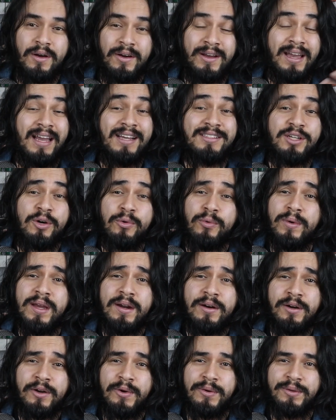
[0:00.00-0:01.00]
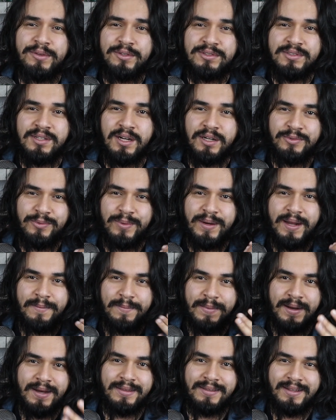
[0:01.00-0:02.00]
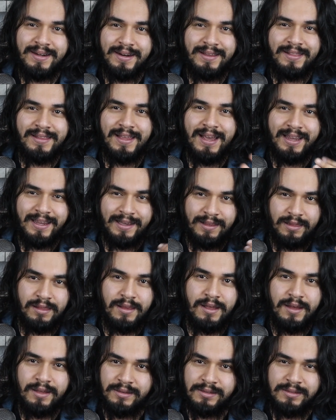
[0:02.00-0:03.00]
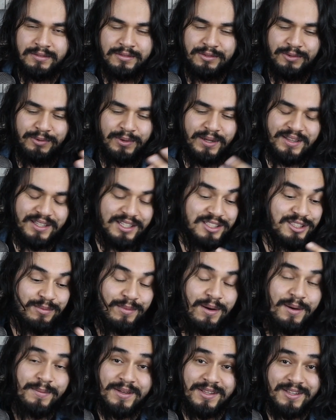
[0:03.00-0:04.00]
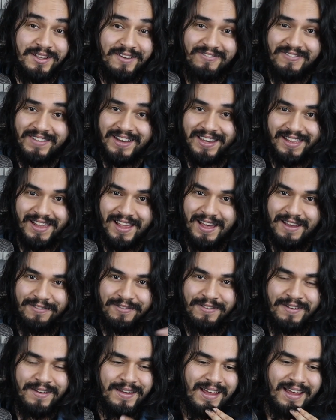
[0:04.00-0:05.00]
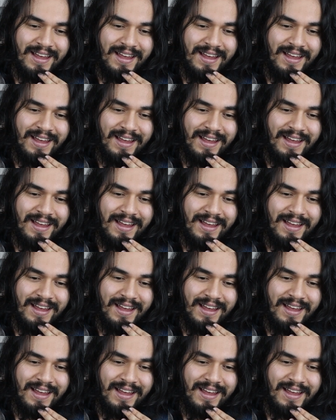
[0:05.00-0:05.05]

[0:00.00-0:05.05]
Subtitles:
Okay, so we are going to start with a band that I like a lot during this moment of my life.